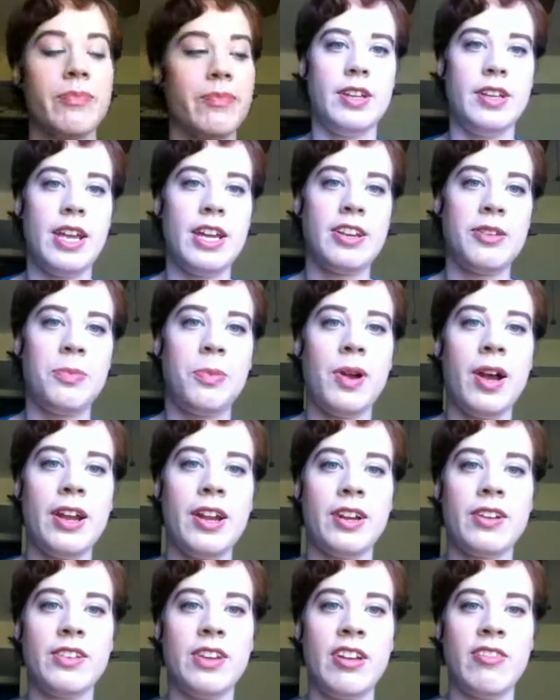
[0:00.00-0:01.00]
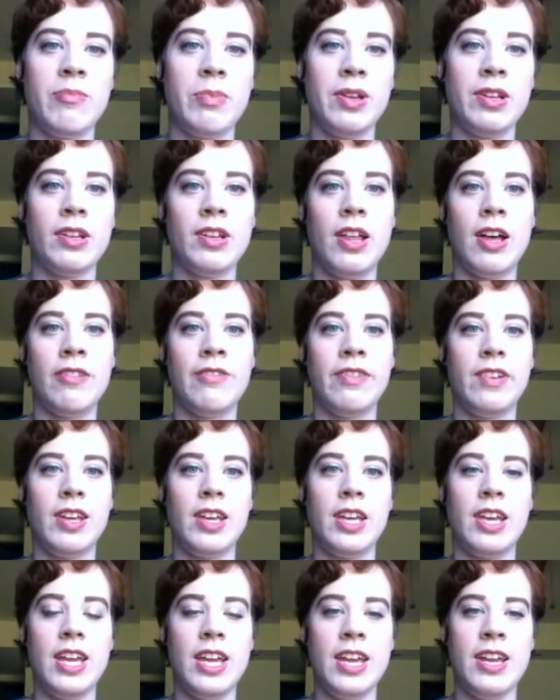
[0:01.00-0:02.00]
The next product I've been
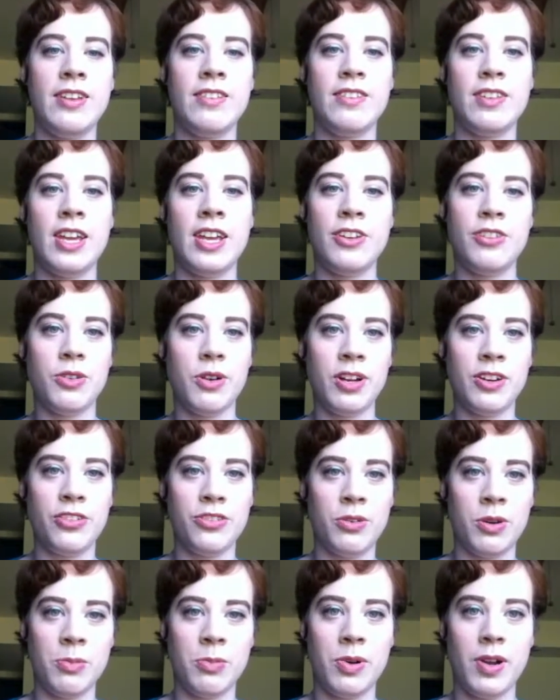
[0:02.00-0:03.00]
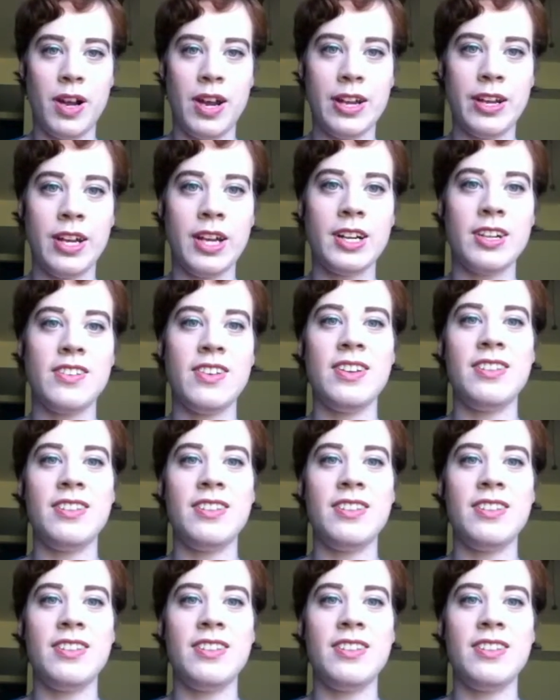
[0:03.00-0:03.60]
loving is a drugstore product.